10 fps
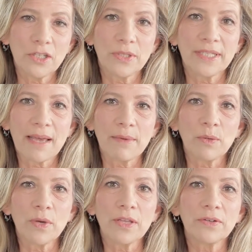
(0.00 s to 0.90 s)
salmon,
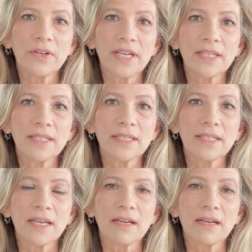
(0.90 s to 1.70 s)
whether it's